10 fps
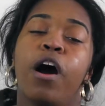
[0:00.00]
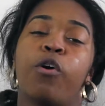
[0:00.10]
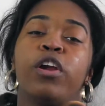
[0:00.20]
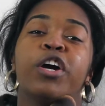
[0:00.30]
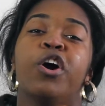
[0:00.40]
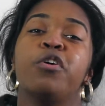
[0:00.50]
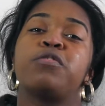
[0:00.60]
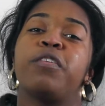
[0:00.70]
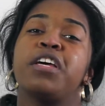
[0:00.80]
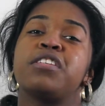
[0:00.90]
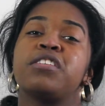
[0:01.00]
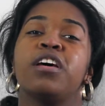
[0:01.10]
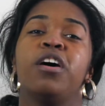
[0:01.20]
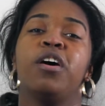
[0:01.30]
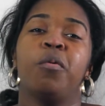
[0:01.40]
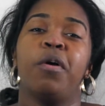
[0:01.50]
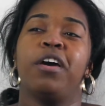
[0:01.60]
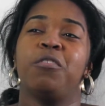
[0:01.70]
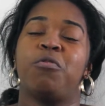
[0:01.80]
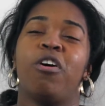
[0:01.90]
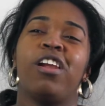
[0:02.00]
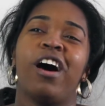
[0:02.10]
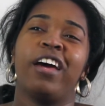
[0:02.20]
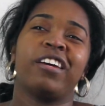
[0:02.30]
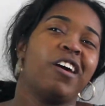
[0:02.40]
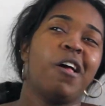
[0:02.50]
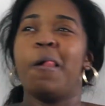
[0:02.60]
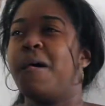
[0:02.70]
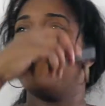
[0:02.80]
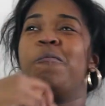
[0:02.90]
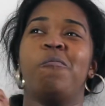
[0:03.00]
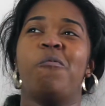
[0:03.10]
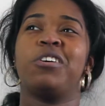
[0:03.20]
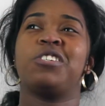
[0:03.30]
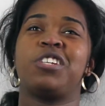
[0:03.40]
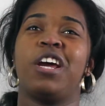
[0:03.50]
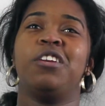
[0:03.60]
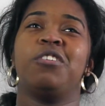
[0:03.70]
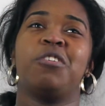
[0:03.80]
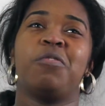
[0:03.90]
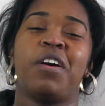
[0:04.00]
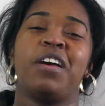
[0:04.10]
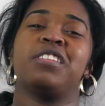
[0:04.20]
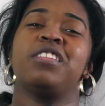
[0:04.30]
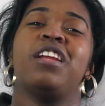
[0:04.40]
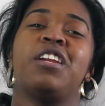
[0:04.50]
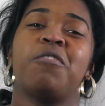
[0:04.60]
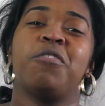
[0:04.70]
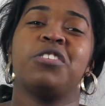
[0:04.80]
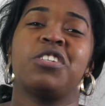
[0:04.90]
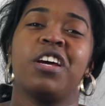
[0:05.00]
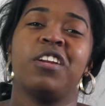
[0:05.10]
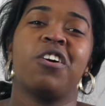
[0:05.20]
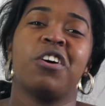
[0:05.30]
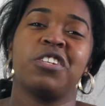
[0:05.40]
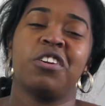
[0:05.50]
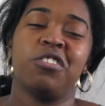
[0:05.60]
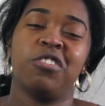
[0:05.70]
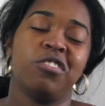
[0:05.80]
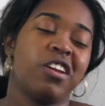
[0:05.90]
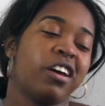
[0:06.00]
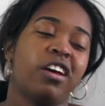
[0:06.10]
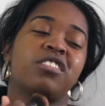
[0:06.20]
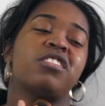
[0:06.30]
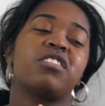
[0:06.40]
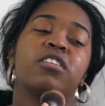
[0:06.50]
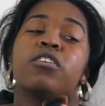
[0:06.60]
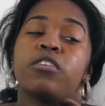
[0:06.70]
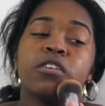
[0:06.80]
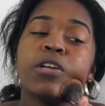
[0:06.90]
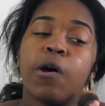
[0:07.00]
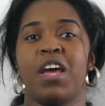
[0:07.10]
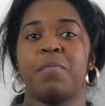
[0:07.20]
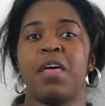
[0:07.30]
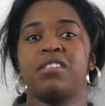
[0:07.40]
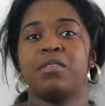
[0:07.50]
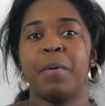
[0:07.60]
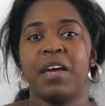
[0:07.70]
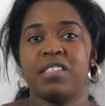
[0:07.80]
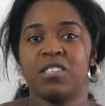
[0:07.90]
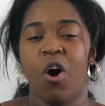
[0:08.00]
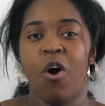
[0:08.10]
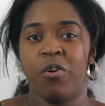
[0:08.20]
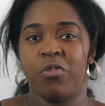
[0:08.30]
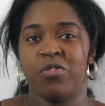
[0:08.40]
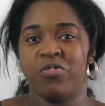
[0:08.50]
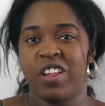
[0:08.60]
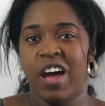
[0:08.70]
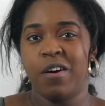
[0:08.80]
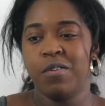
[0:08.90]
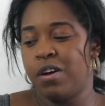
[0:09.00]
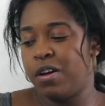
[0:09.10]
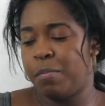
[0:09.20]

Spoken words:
I call it ghost face, where you've got like one shade on your face and then a different shade, a dark shade on your neck. It just doesn't look good. Yeah, that's the base on now.